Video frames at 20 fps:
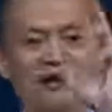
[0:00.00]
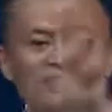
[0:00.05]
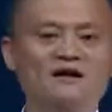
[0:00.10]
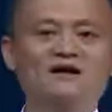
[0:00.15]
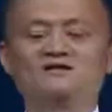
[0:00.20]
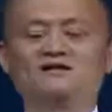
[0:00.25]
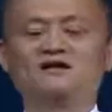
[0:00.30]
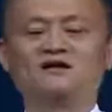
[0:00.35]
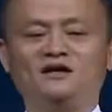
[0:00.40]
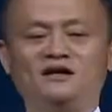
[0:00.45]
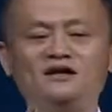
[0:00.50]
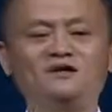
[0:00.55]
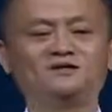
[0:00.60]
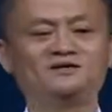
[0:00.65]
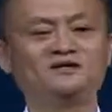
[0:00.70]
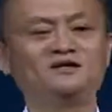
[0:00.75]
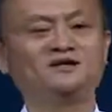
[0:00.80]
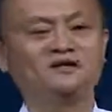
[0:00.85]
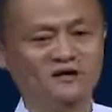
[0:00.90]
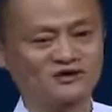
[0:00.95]
another
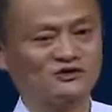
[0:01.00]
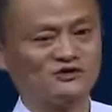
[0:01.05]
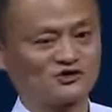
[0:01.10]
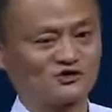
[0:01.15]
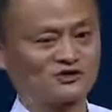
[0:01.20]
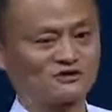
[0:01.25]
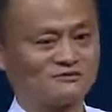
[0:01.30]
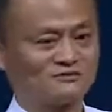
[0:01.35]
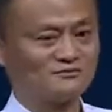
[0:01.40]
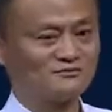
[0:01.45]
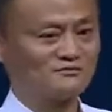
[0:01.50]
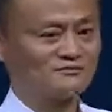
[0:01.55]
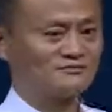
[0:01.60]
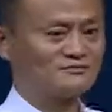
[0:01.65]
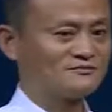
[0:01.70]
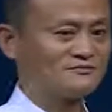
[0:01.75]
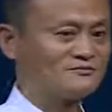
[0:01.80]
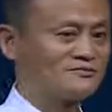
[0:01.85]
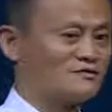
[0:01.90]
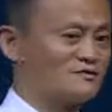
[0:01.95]
8 years.
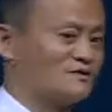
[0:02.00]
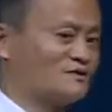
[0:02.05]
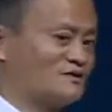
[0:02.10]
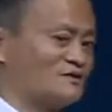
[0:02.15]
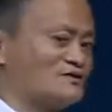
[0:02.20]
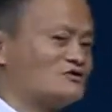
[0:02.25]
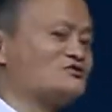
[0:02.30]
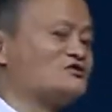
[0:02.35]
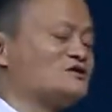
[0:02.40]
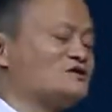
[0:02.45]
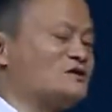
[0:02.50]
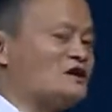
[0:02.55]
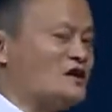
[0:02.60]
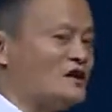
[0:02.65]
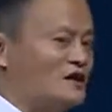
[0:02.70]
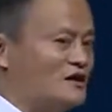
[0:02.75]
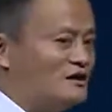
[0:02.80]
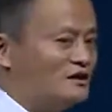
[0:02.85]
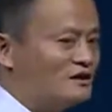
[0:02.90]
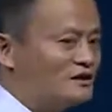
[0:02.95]

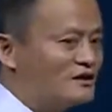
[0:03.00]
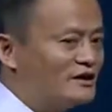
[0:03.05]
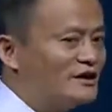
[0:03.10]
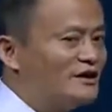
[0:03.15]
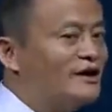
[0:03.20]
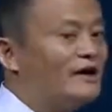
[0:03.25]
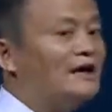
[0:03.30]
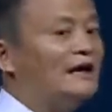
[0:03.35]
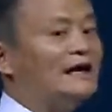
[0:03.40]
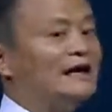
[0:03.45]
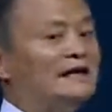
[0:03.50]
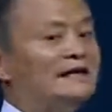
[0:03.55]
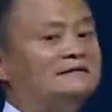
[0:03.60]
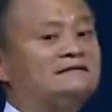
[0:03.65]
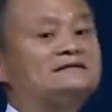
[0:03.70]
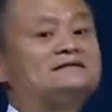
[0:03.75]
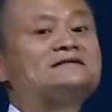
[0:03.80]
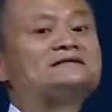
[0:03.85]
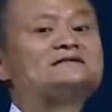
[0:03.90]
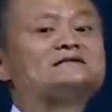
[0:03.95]
Today,
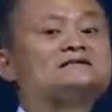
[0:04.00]
8